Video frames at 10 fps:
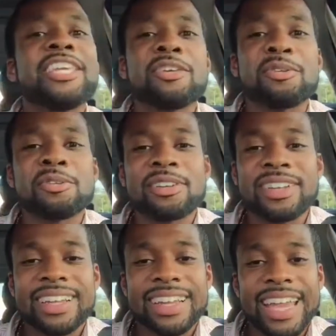you,
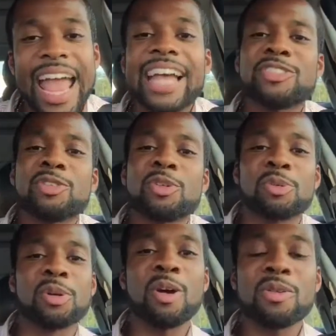as you
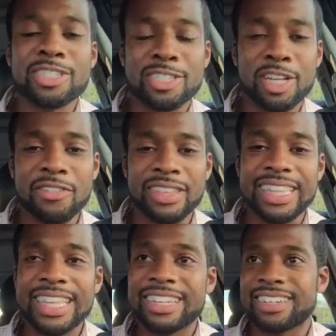grow as a servant
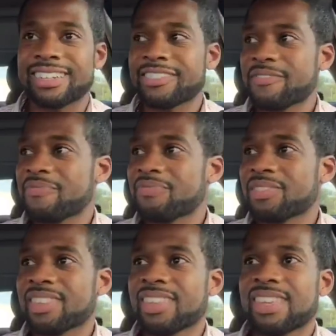leader,
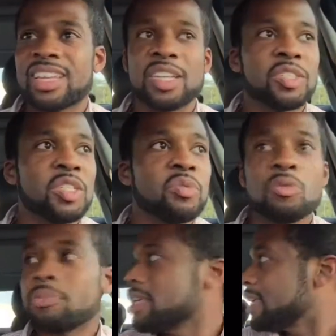you
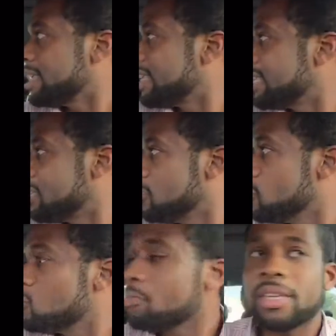will
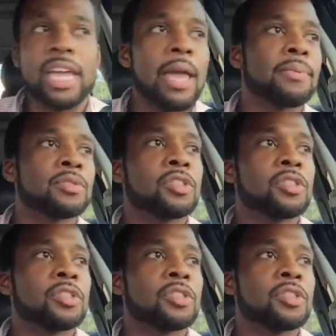be able